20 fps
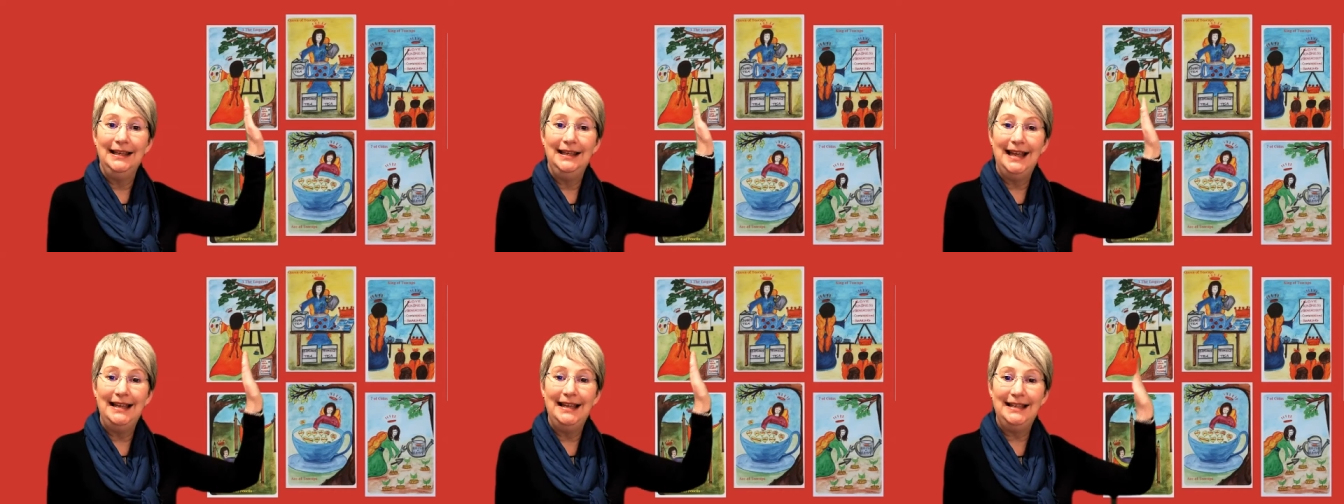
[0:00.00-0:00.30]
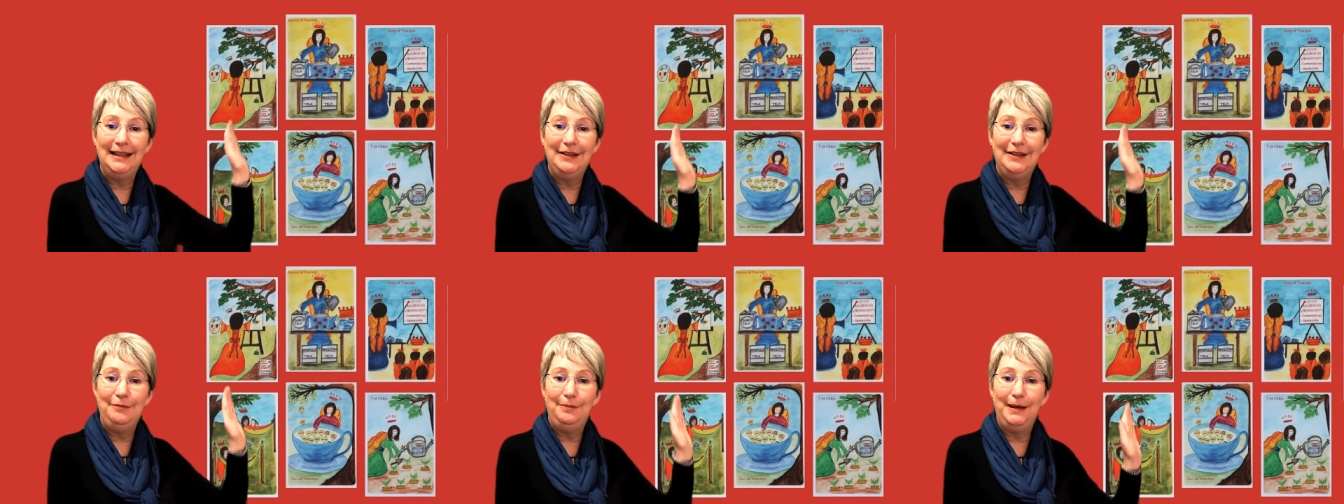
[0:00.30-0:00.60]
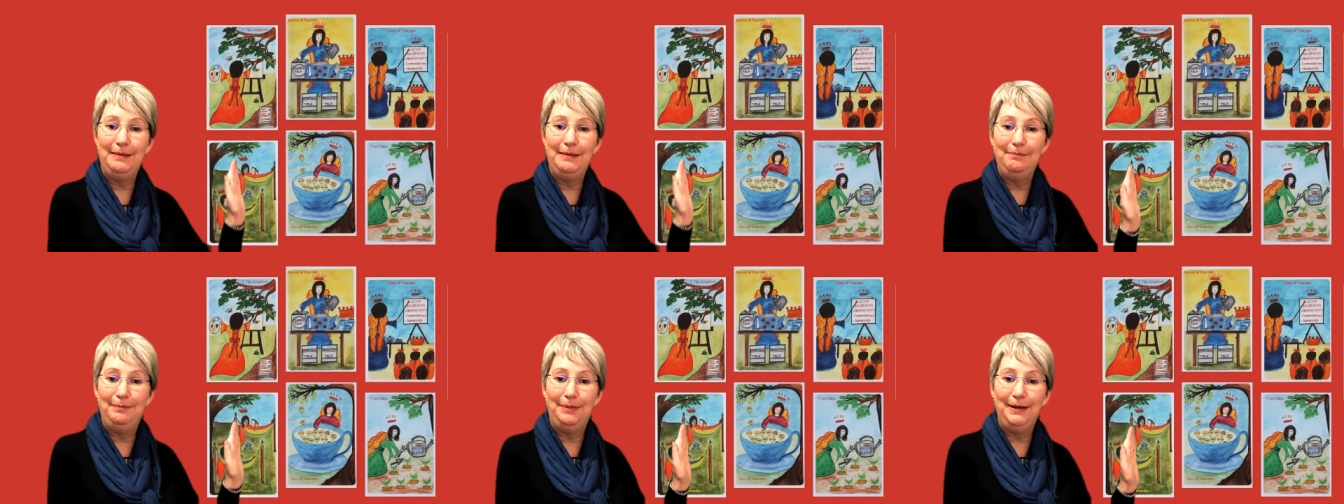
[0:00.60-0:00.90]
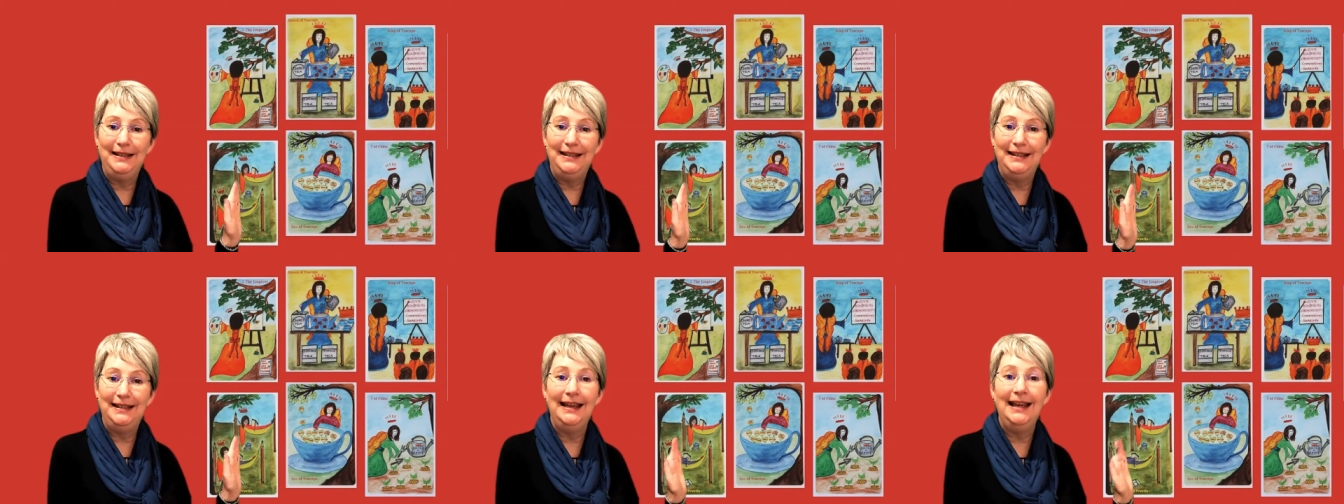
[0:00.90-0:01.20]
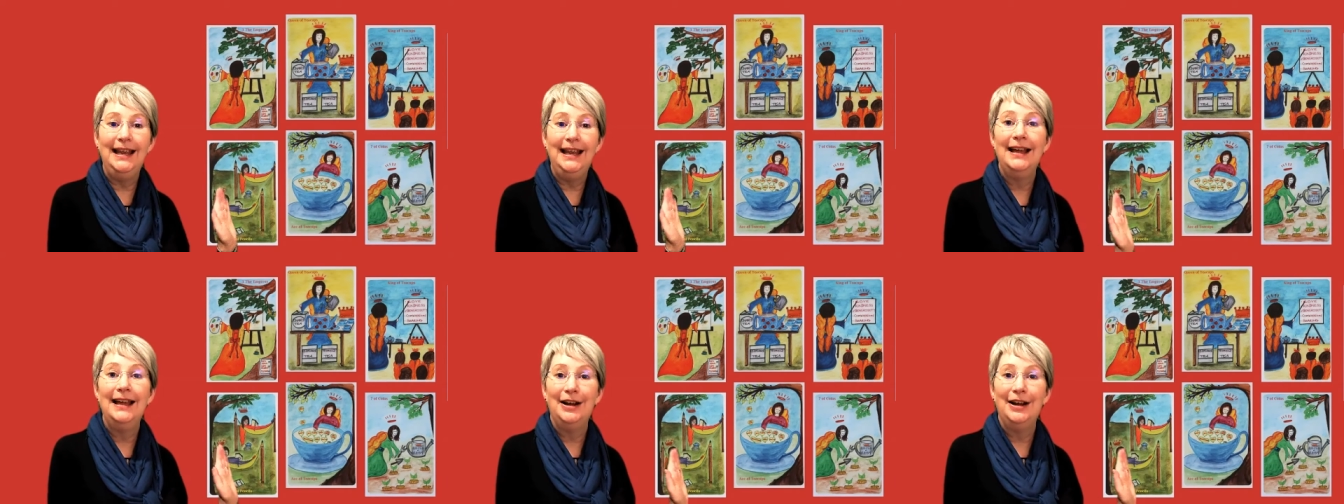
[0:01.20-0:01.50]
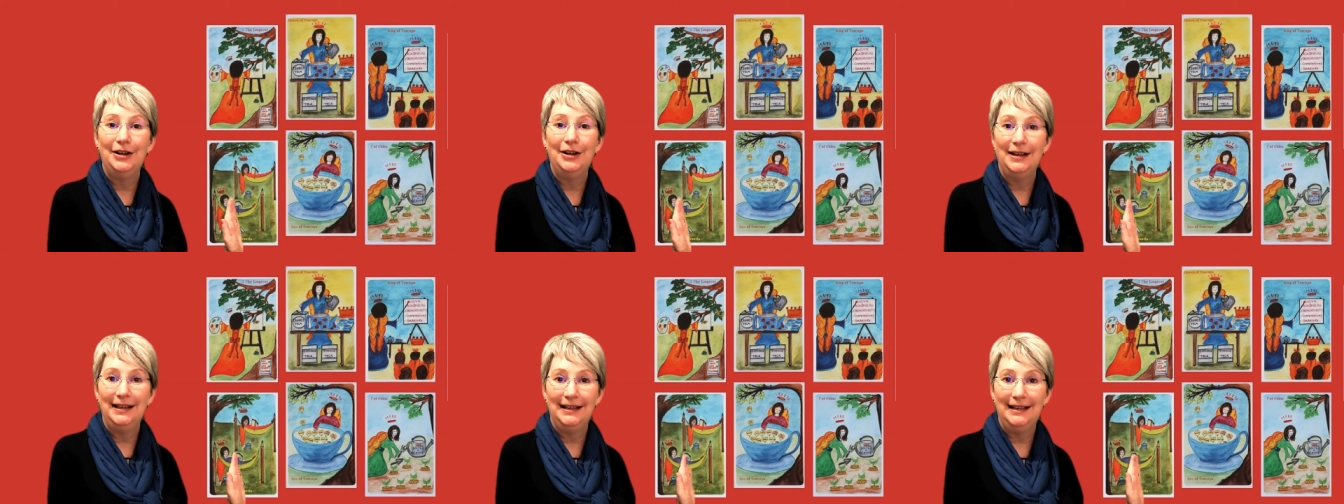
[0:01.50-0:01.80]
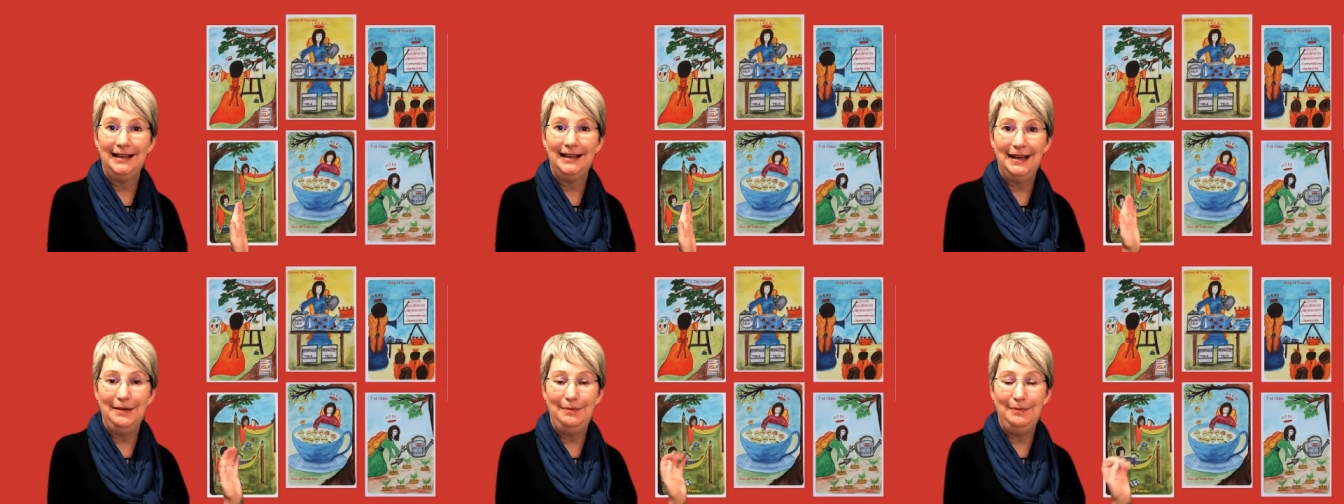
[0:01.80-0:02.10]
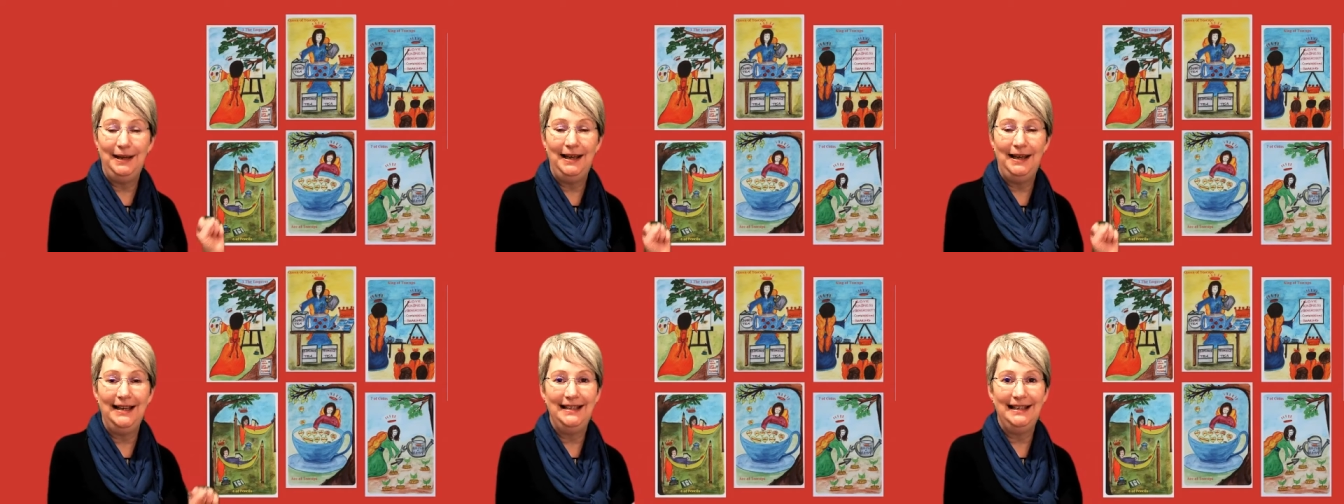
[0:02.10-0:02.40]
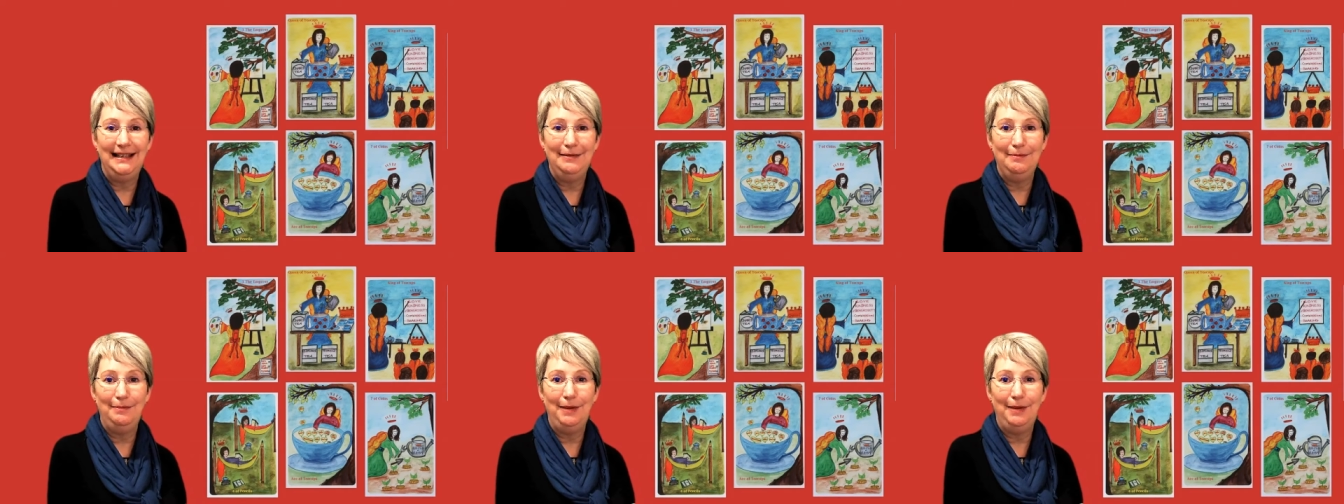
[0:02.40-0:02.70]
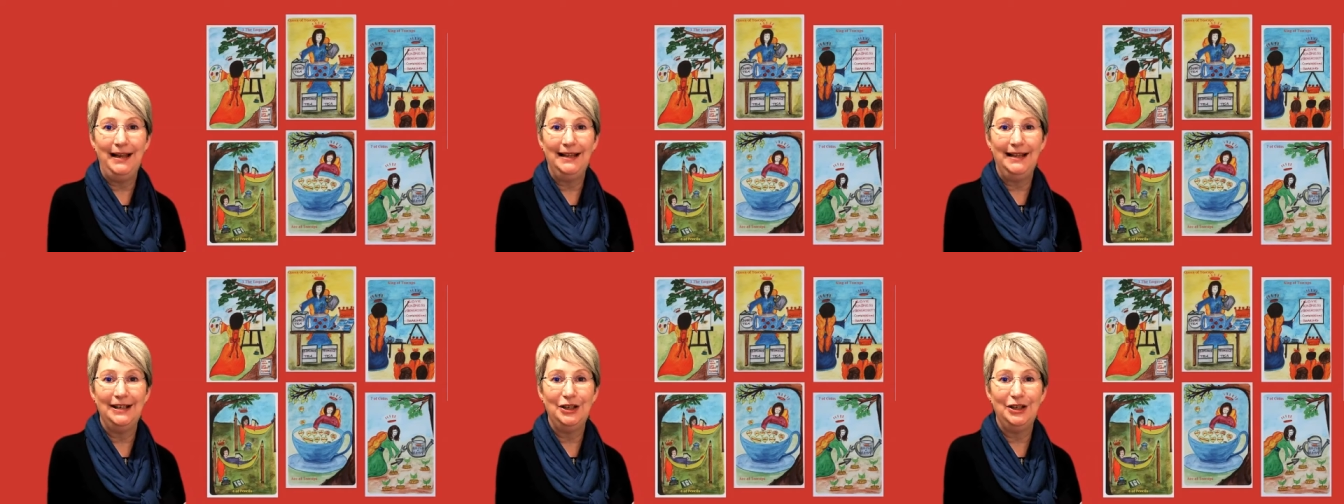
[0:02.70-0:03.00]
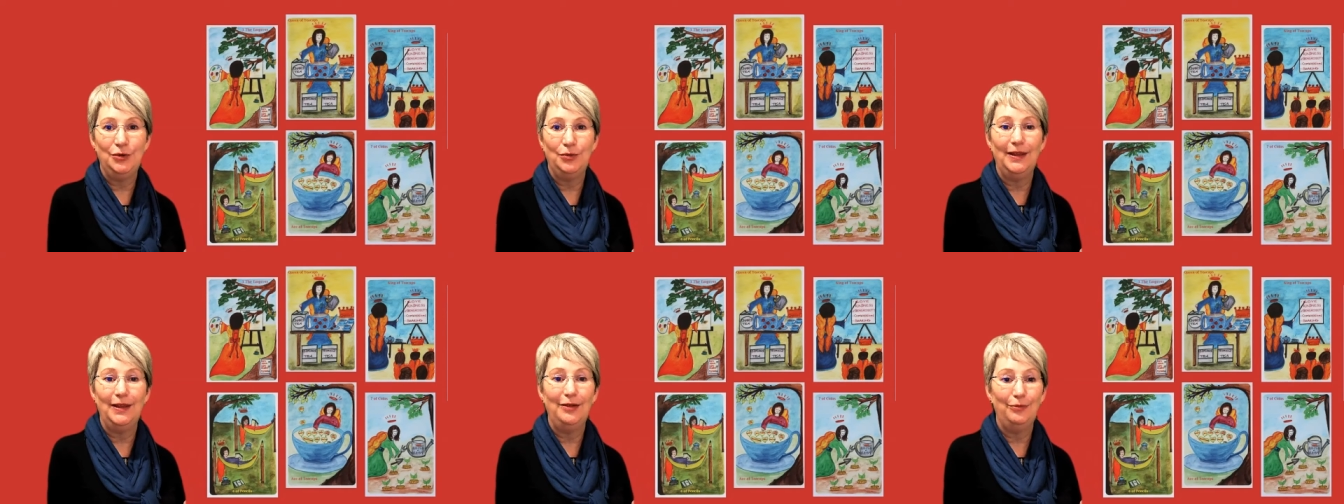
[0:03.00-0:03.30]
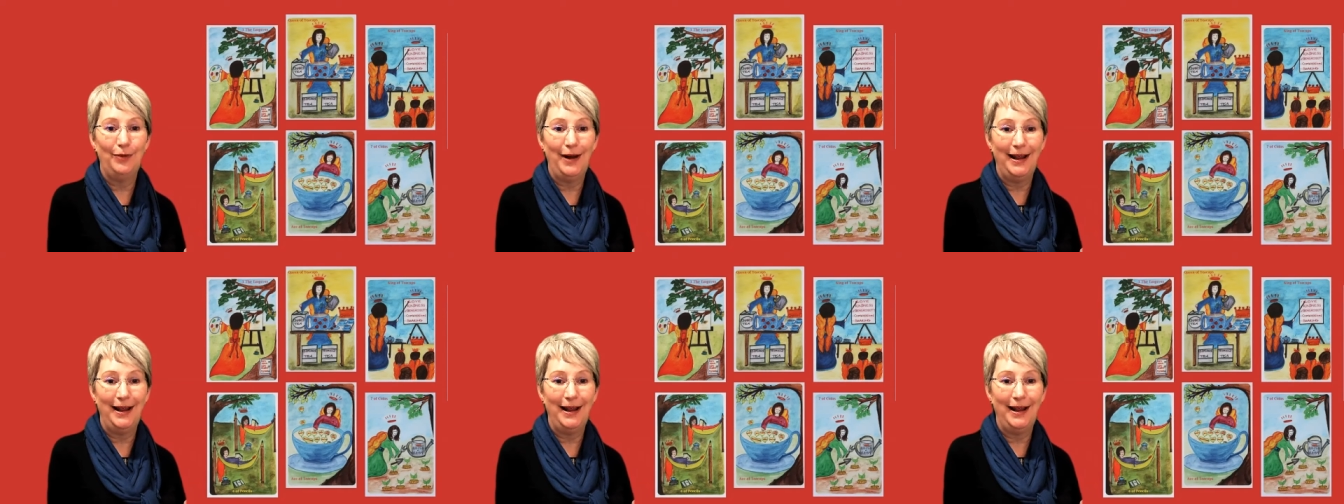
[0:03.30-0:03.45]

Yes, they've been busy, keeping it in balance with